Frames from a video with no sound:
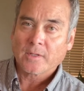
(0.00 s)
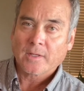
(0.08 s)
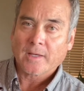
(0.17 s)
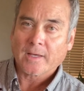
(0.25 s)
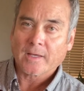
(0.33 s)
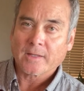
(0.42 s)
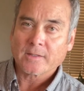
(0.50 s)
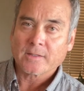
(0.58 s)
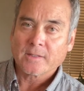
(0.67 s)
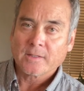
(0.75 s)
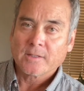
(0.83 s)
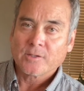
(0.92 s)
and
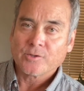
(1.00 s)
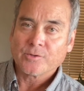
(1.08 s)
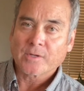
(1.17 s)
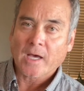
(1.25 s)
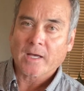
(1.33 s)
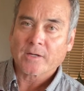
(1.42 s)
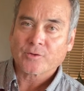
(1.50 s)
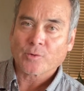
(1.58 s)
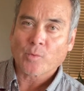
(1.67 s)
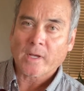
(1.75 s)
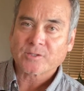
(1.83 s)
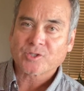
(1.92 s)
you got the
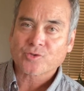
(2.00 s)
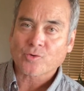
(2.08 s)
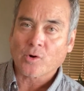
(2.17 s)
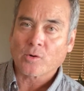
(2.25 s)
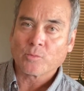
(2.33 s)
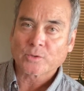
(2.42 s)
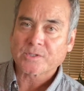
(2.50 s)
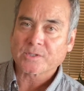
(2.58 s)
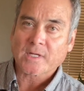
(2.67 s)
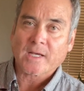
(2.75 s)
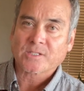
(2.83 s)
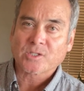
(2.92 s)
red strobe, which is
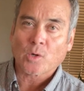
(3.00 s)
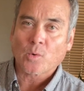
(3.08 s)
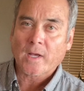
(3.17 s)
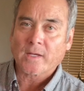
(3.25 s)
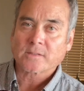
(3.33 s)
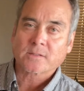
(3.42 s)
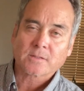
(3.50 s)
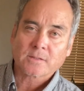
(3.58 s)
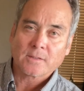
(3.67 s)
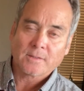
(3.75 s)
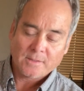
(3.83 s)
SOS.